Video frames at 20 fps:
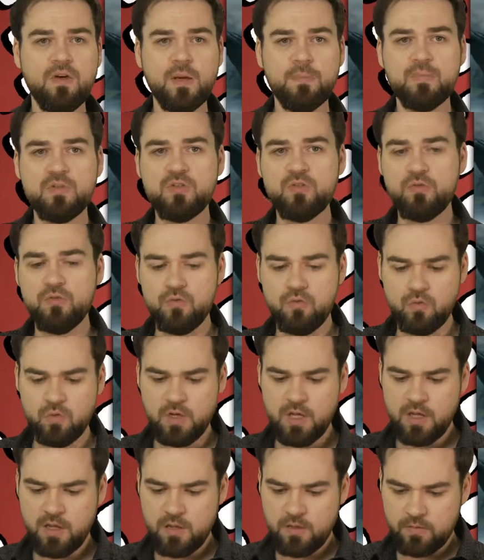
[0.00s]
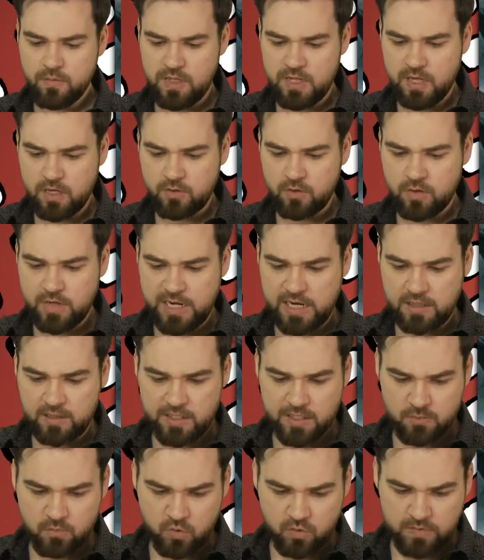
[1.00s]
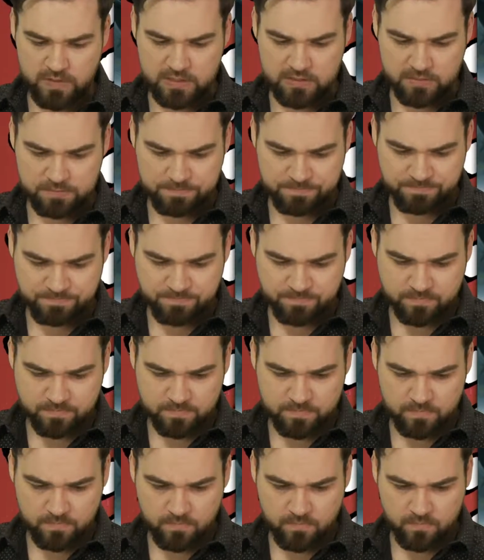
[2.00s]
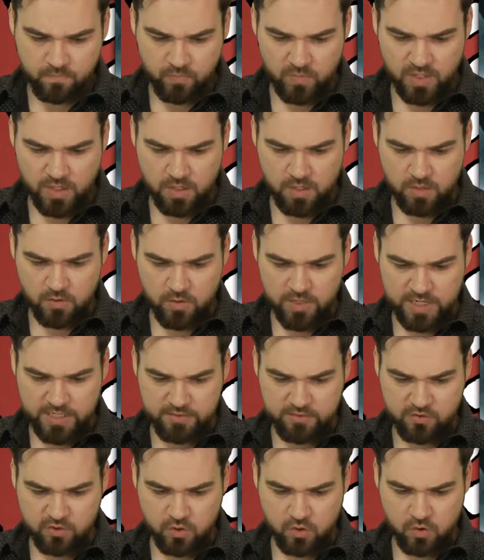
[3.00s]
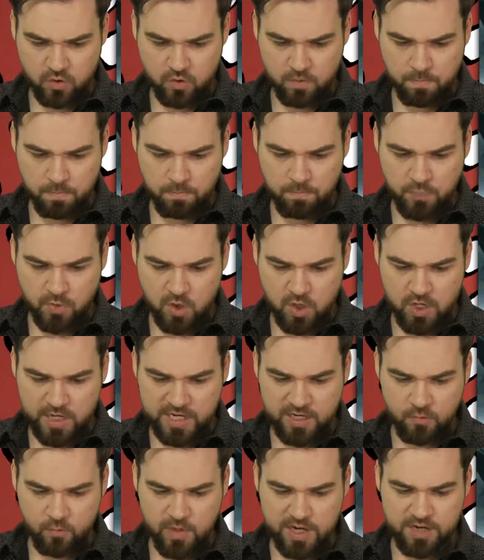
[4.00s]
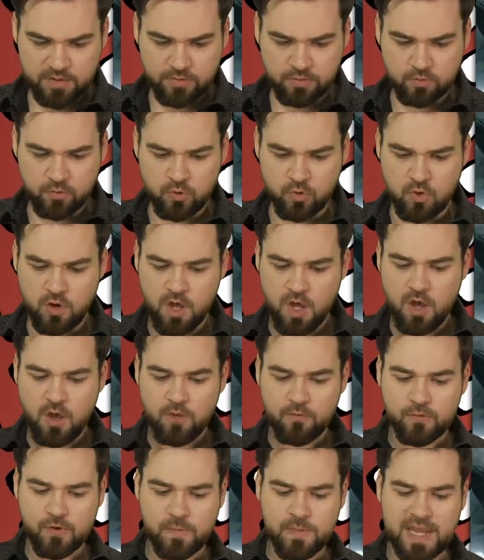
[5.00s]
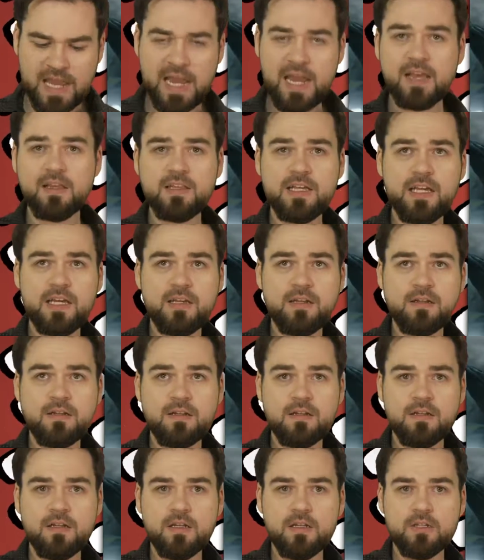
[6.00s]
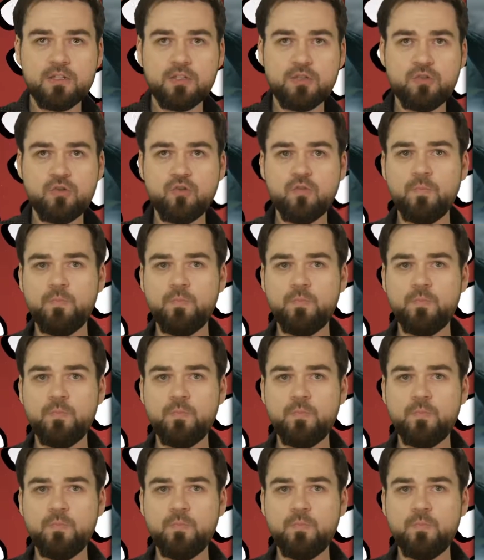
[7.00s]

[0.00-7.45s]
up to the other Alien movies. All right, so burning right through from Alien to